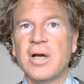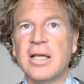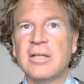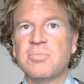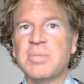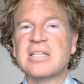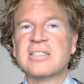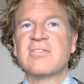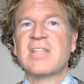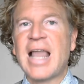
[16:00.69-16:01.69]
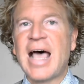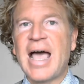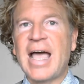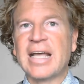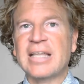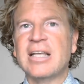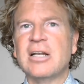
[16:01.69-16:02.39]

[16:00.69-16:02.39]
It's because of the lag, and then